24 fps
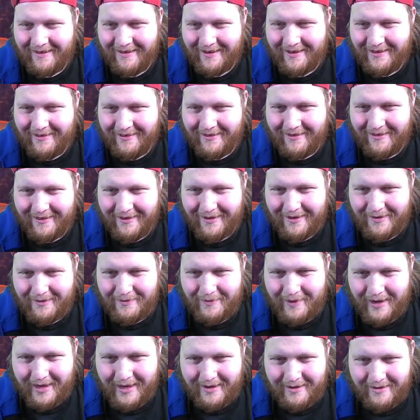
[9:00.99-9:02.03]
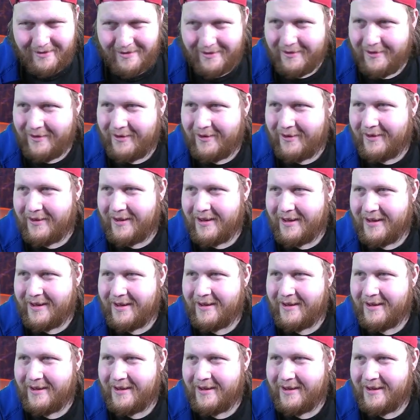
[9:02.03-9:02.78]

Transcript: no, Michael, no.